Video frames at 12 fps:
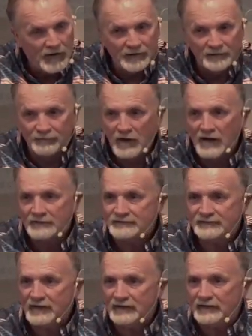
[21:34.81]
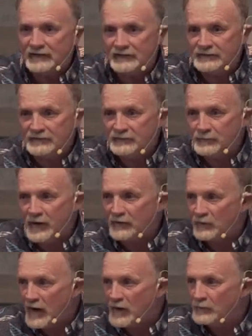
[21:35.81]
And if God said it, it doesn't
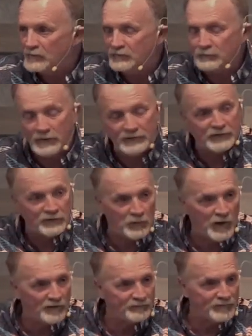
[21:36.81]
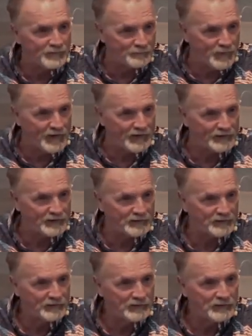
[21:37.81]
matter how much money you have in the bank.
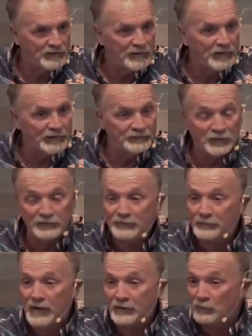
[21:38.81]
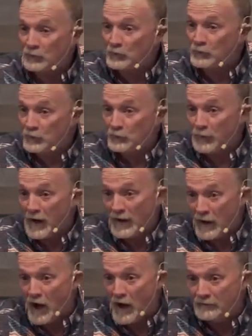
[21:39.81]
It doesn't matter who you
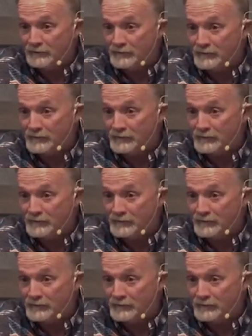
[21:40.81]
buy off.